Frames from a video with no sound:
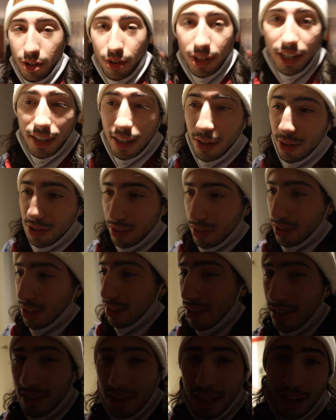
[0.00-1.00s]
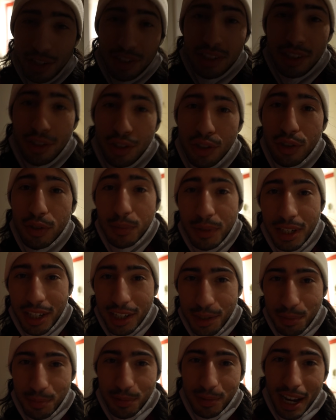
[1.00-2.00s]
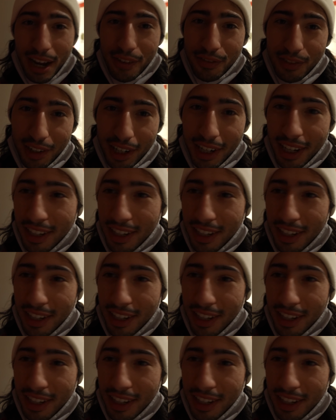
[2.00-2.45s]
Okay, this is actually 2 minutes after I